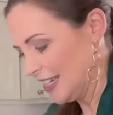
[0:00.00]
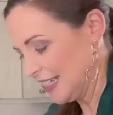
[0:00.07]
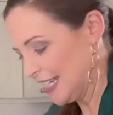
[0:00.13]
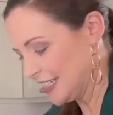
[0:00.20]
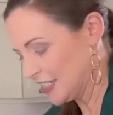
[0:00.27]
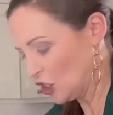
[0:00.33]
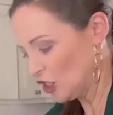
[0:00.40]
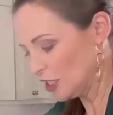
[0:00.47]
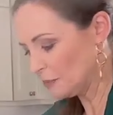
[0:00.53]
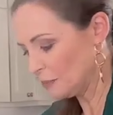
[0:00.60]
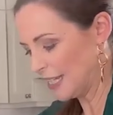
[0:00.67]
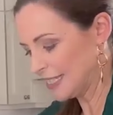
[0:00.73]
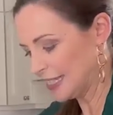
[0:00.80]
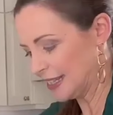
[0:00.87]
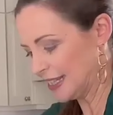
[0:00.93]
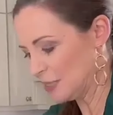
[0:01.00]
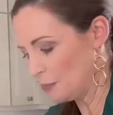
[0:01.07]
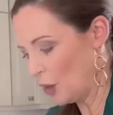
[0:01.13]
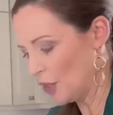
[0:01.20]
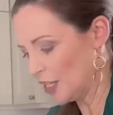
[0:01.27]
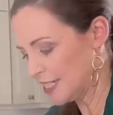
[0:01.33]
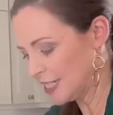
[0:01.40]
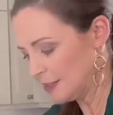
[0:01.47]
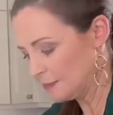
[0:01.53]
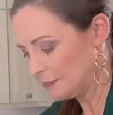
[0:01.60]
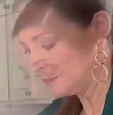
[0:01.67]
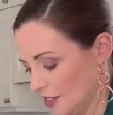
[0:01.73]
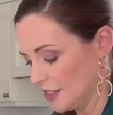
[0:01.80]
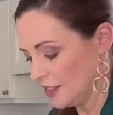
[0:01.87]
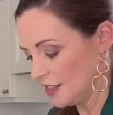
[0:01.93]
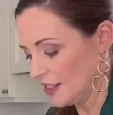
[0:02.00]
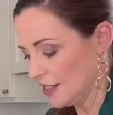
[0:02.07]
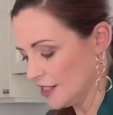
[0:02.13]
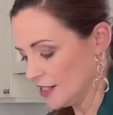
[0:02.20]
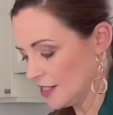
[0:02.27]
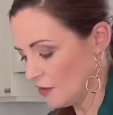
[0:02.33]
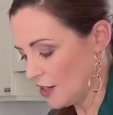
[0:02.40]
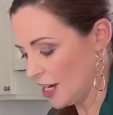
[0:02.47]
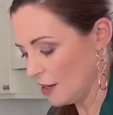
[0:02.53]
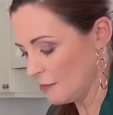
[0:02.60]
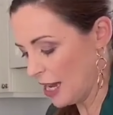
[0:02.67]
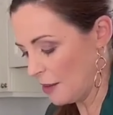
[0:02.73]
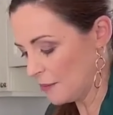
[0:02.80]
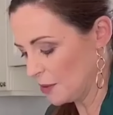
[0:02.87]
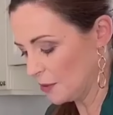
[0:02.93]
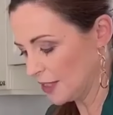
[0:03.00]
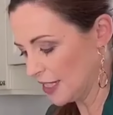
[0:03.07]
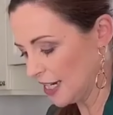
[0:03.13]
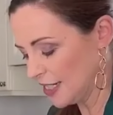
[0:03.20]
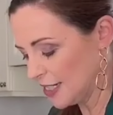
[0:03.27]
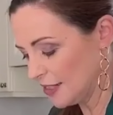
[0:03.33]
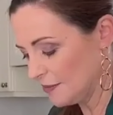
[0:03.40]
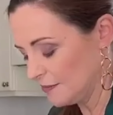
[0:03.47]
Needs a good mix at this point. So I'm happy with that.